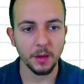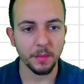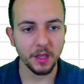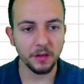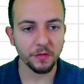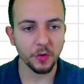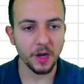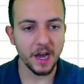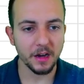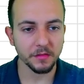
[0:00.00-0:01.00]
But if you
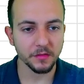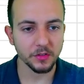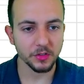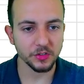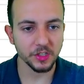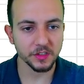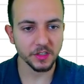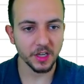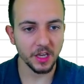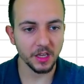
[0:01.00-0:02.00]
have
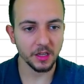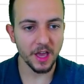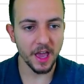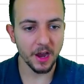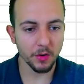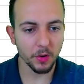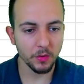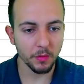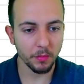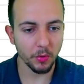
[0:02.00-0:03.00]
just an
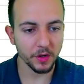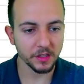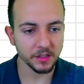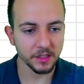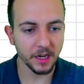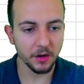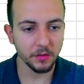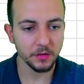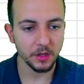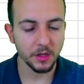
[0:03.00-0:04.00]
arrow pointing down,